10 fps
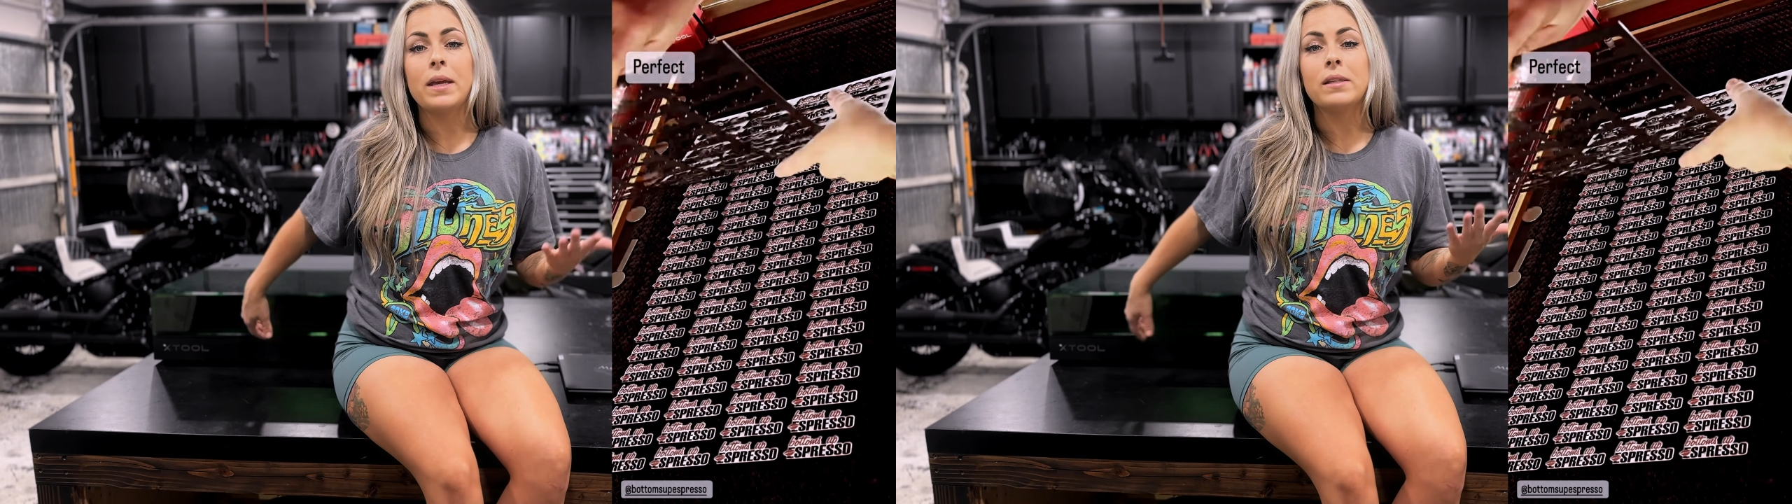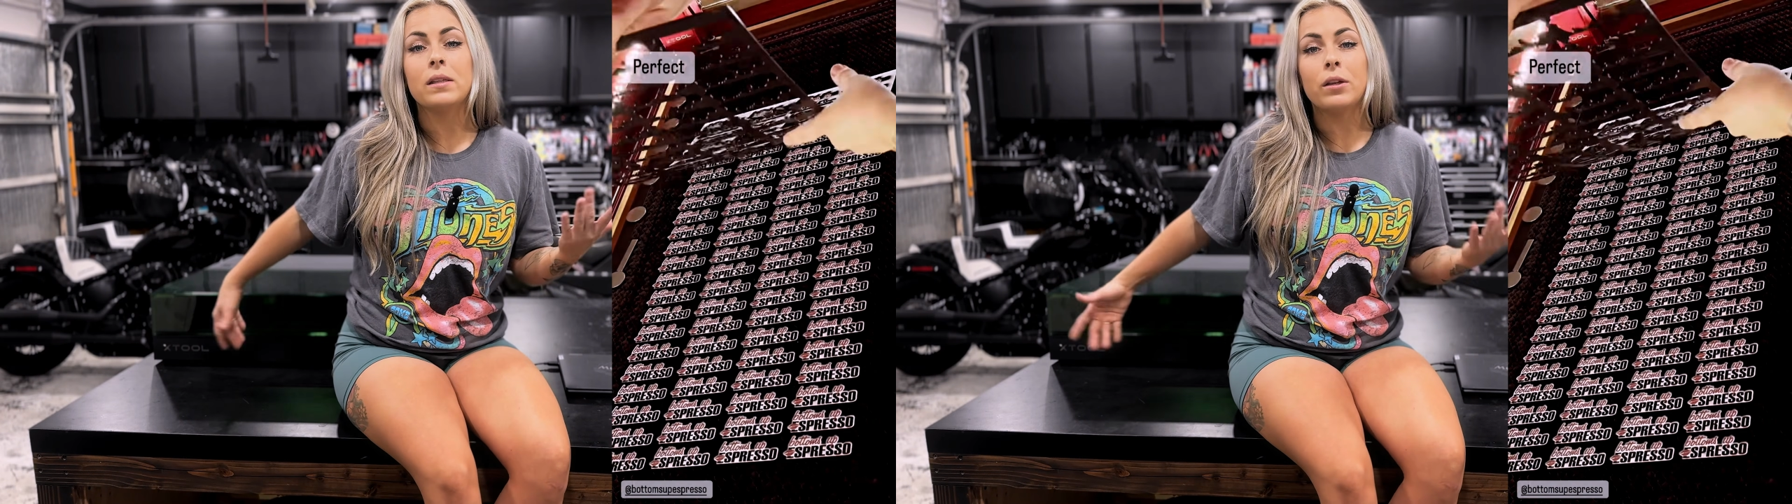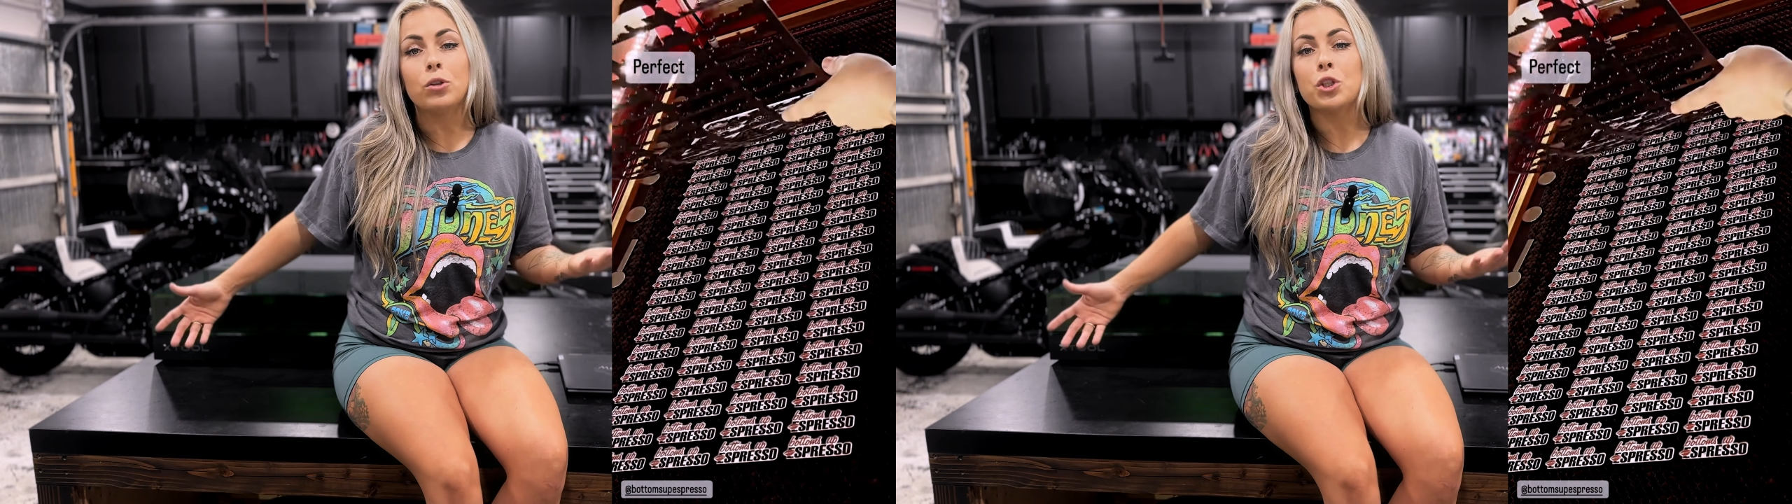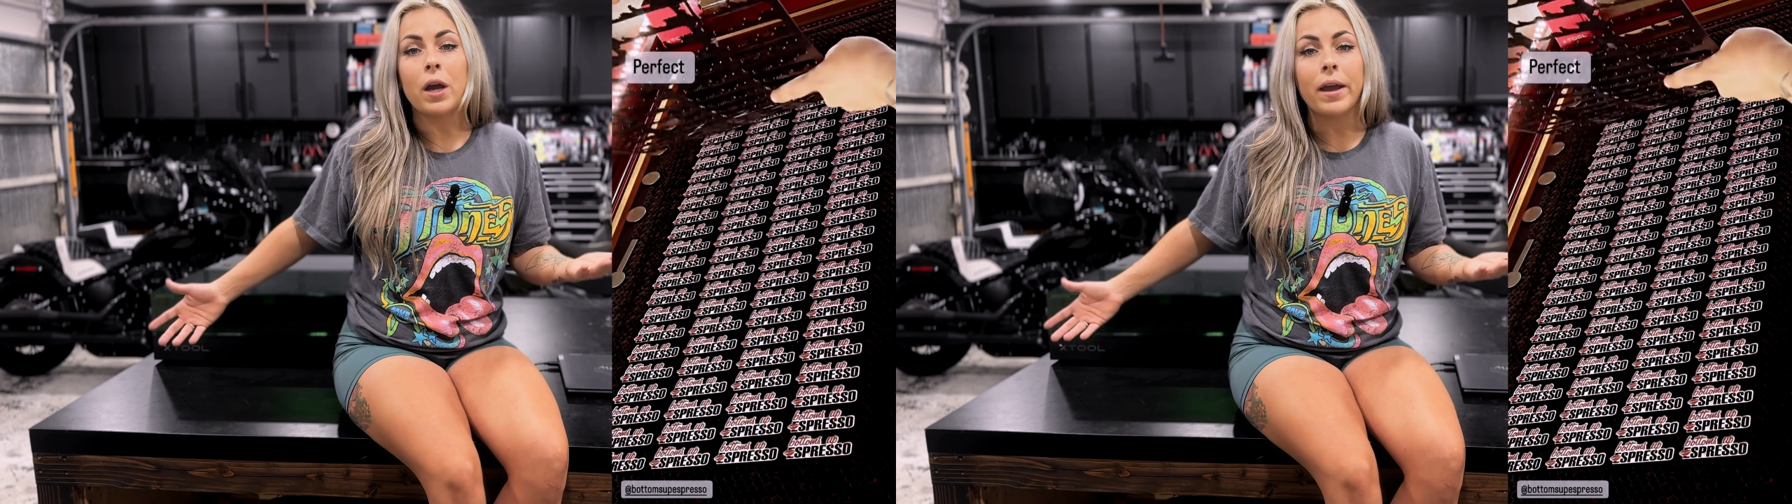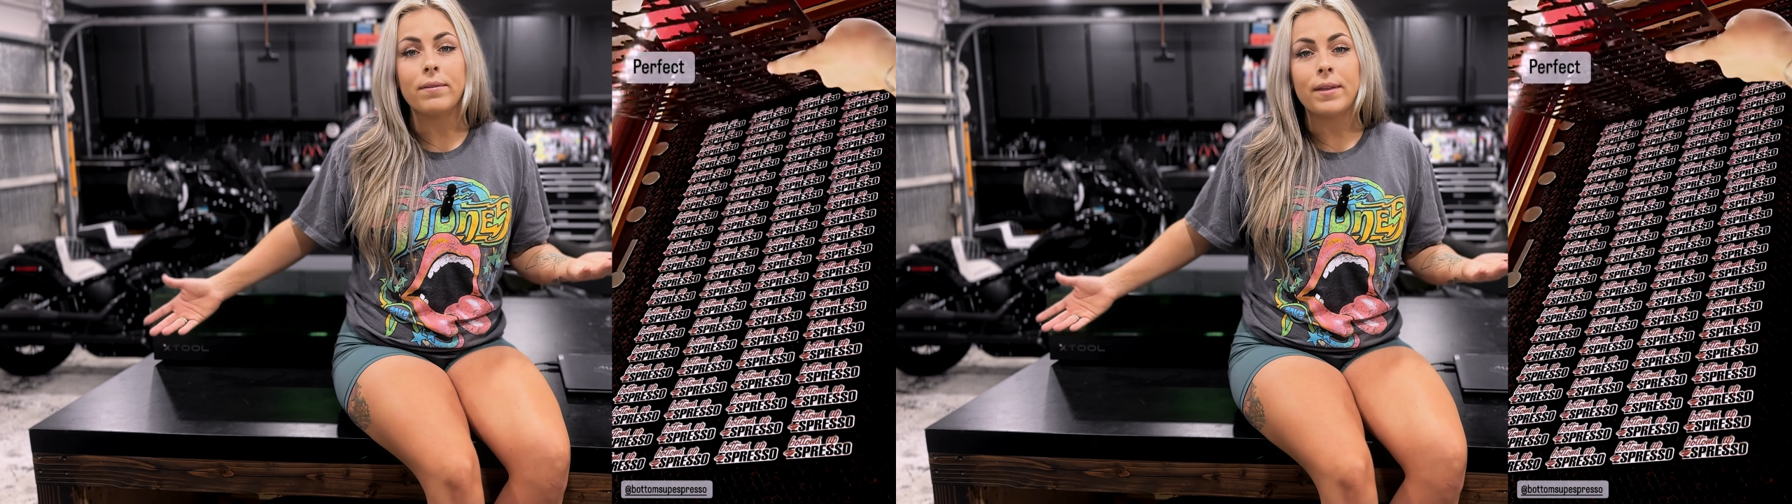is a little
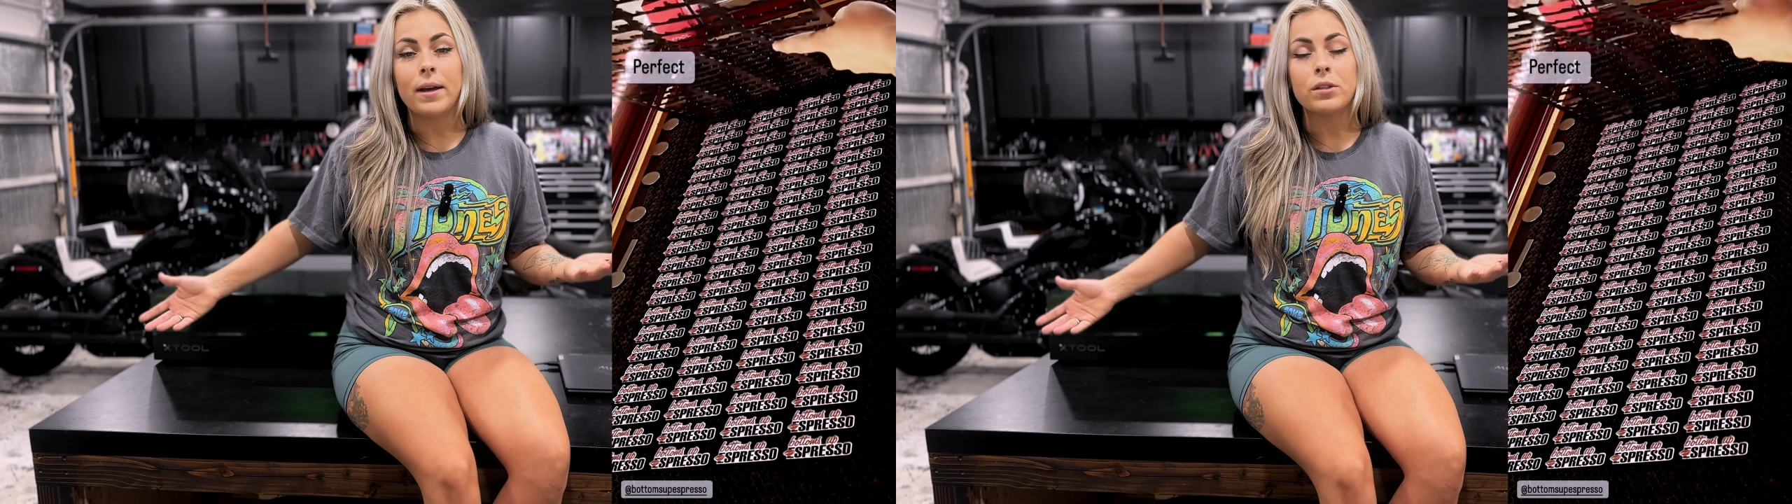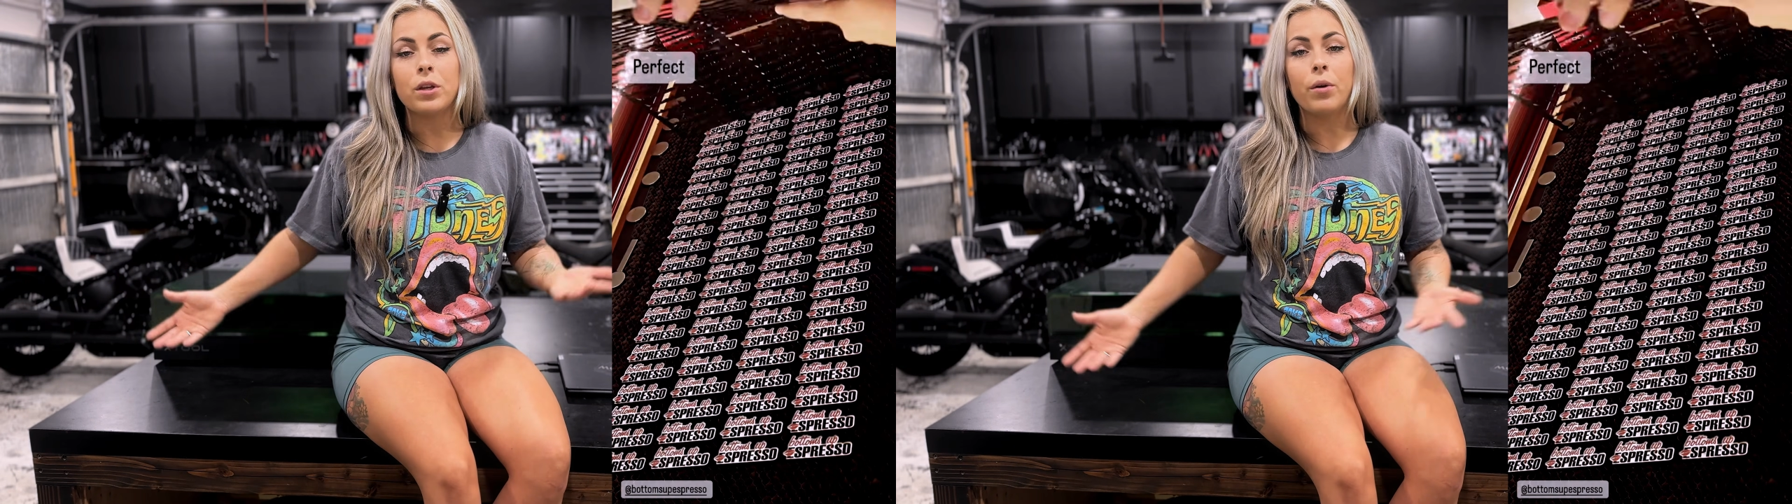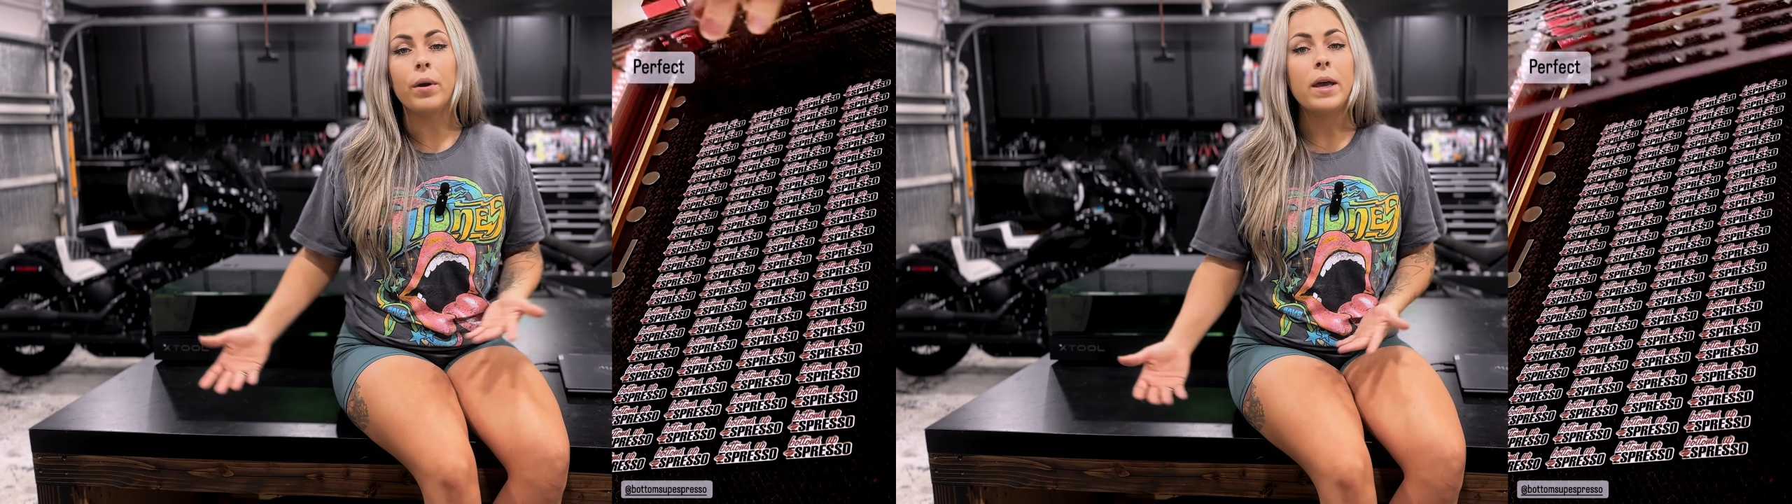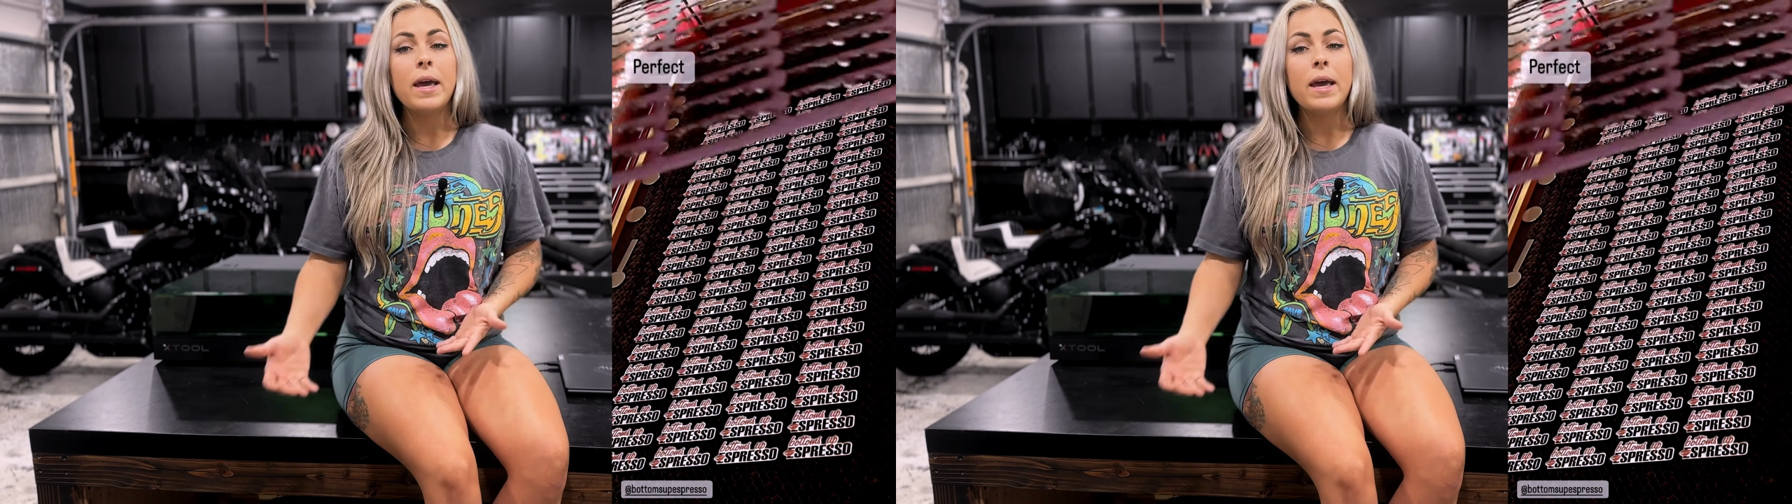shy of that. So